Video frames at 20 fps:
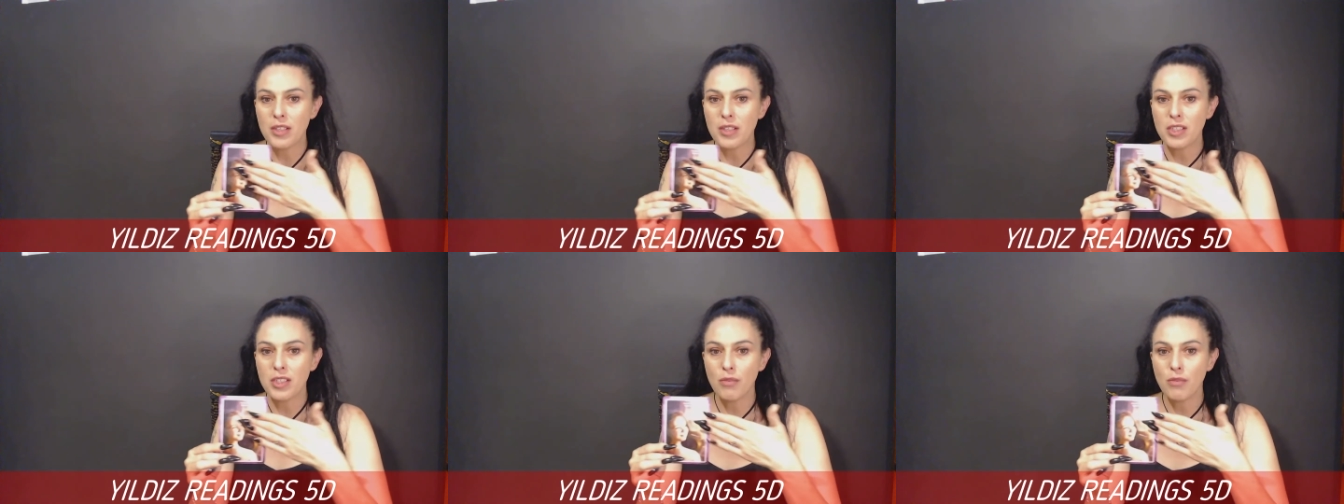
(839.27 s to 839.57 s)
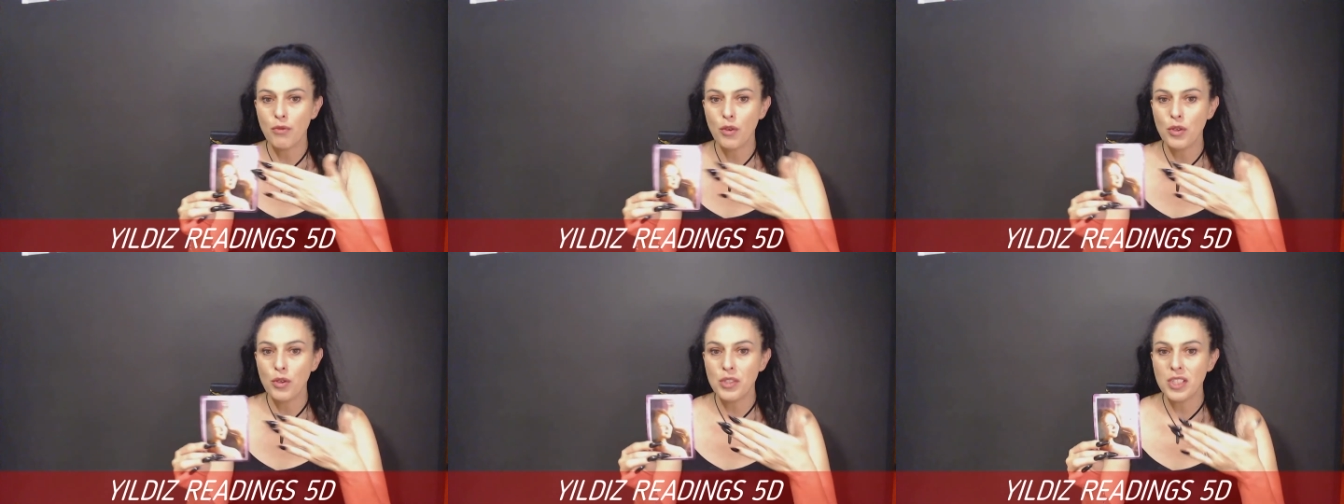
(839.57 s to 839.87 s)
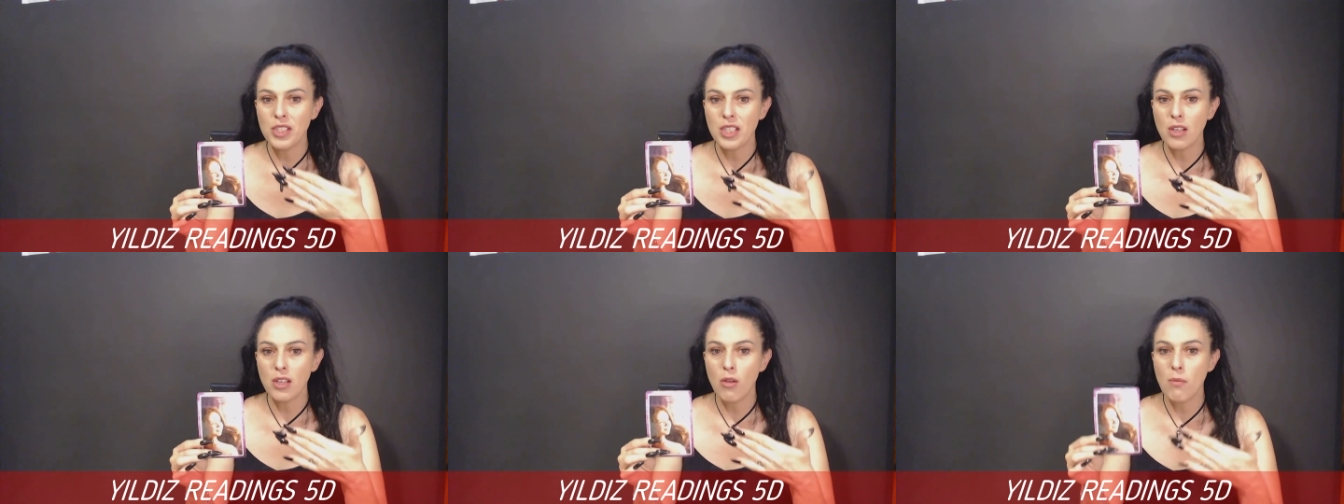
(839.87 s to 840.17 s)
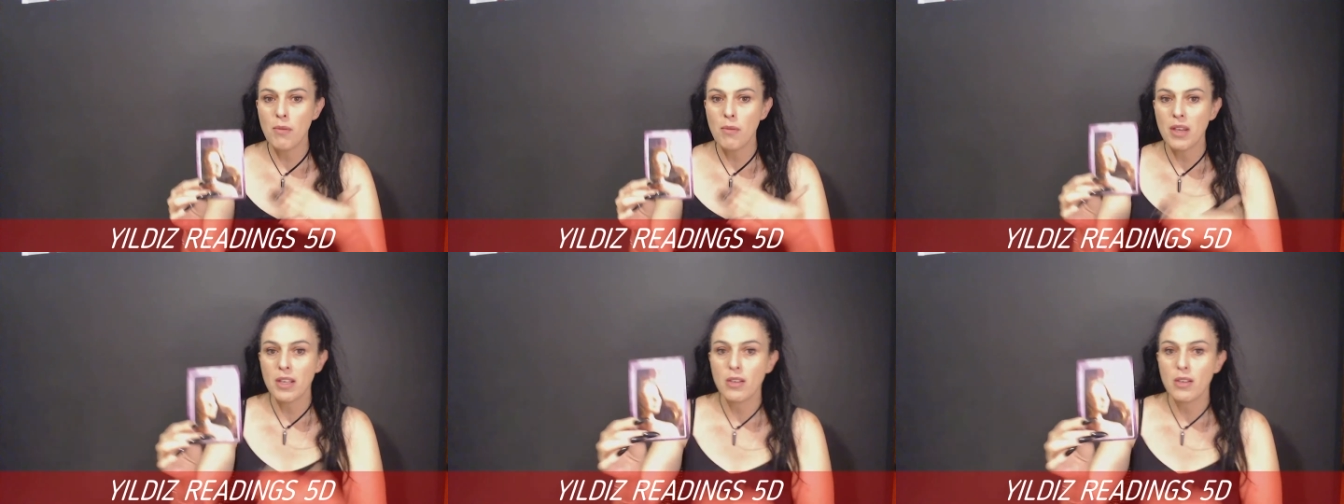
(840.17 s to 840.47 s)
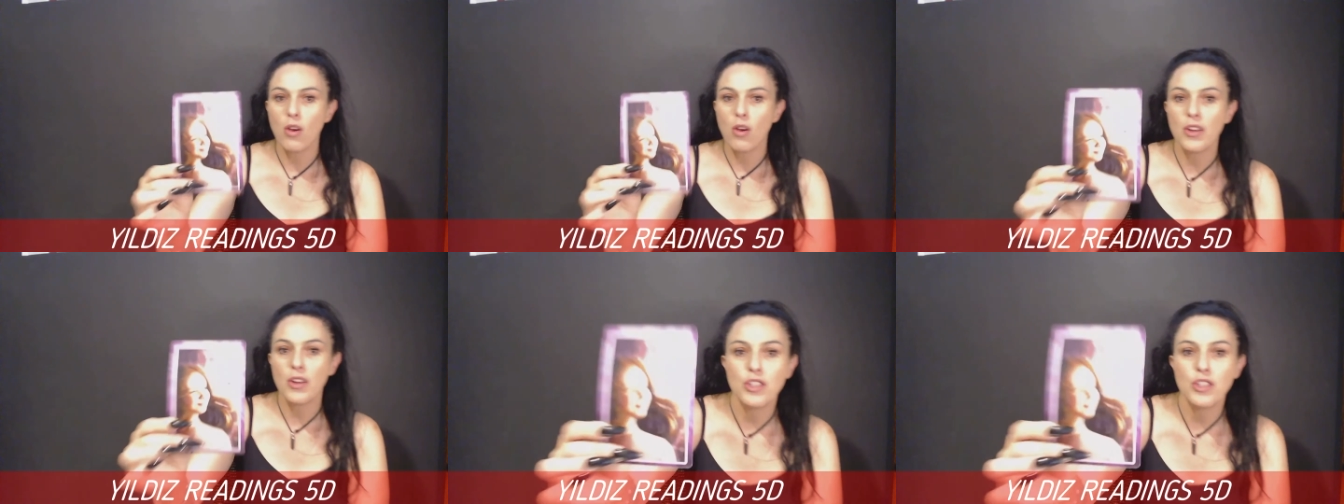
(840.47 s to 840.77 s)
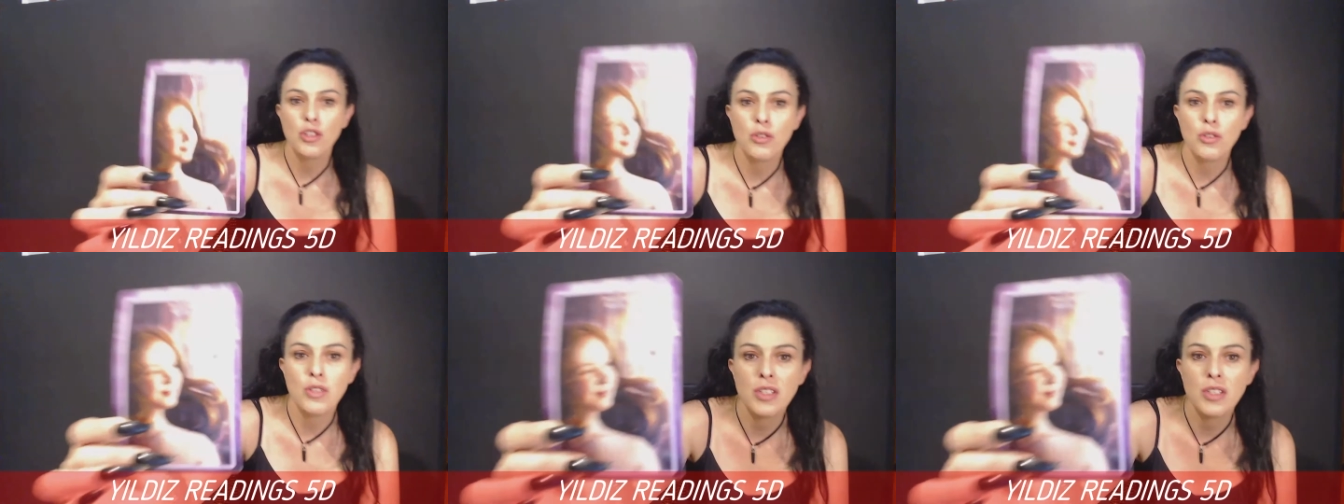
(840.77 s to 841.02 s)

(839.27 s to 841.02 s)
The first thing I'm being guided to is